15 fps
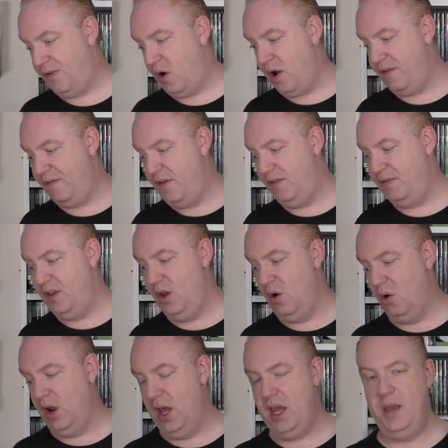£550
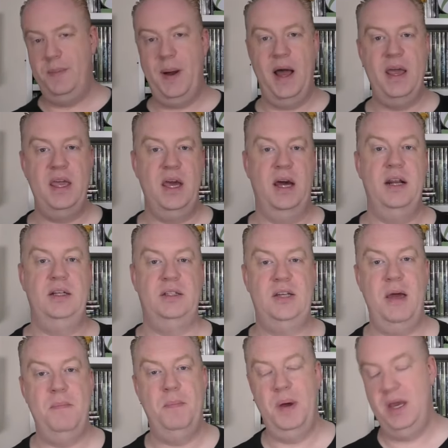on eBay, and a
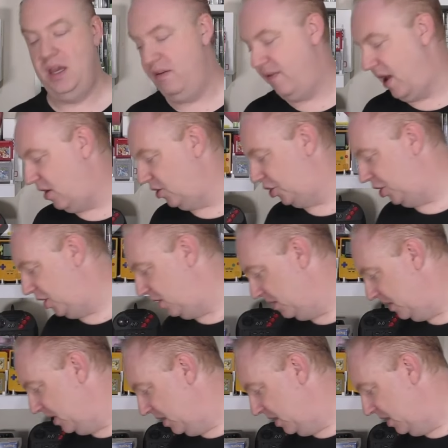10p voucher.